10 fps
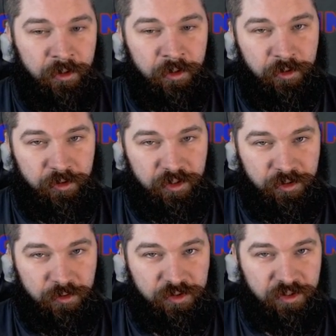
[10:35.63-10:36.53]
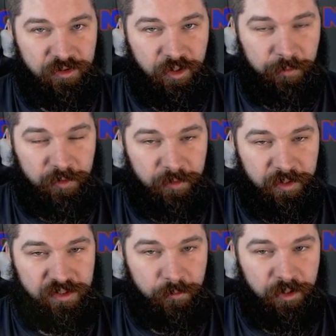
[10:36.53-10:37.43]
You can use it to
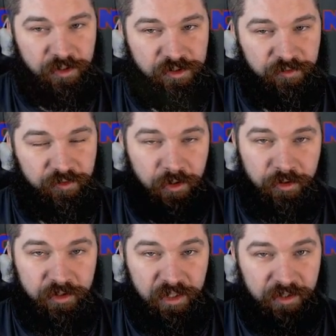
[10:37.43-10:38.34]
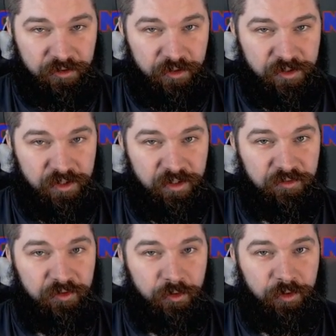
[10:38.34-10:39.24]
optimize the mods of all your characters, and
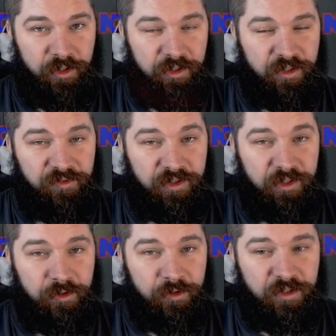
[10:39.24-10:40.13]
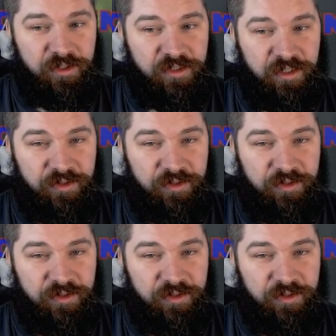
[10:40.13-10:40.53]
if you're really nifty, you can set the